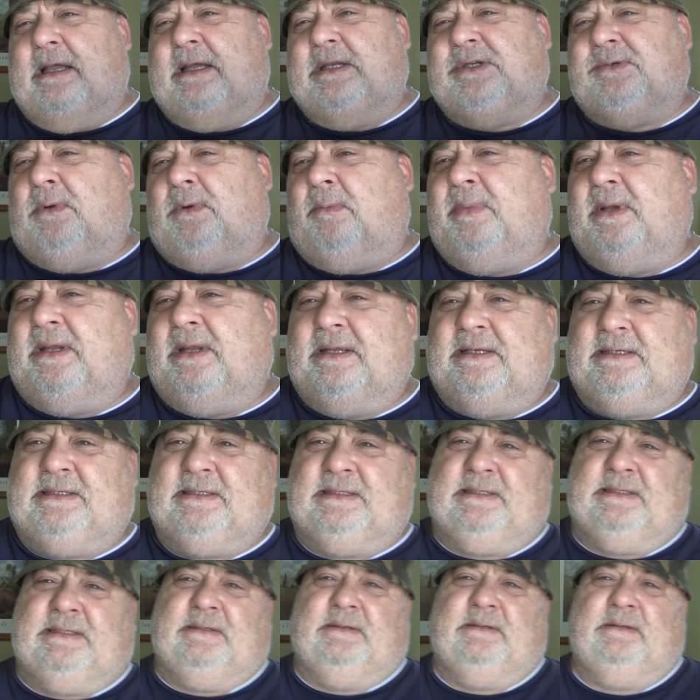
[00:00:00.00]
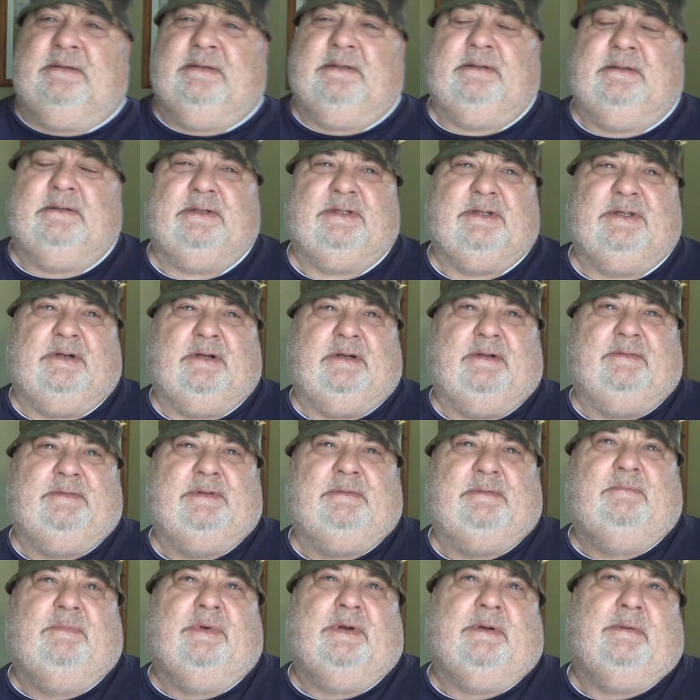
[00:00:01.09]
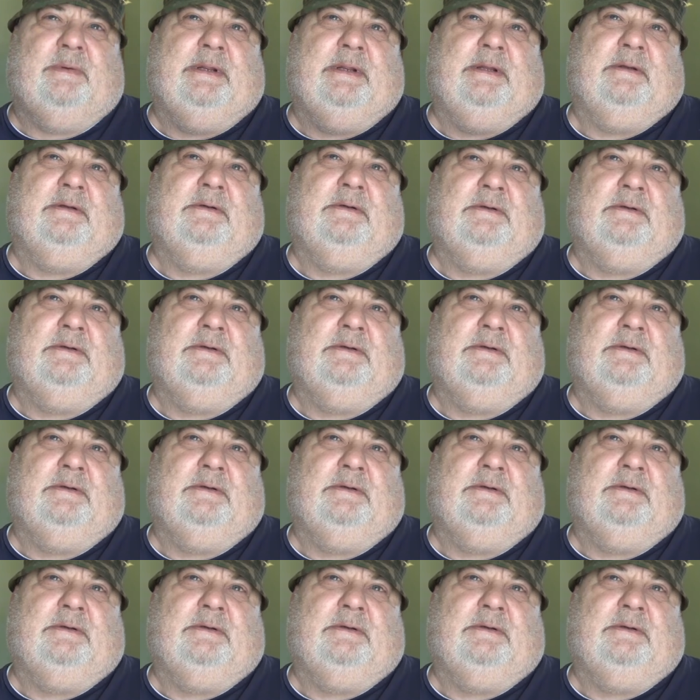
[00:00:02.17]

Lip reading: Edge were based sort of, what were it,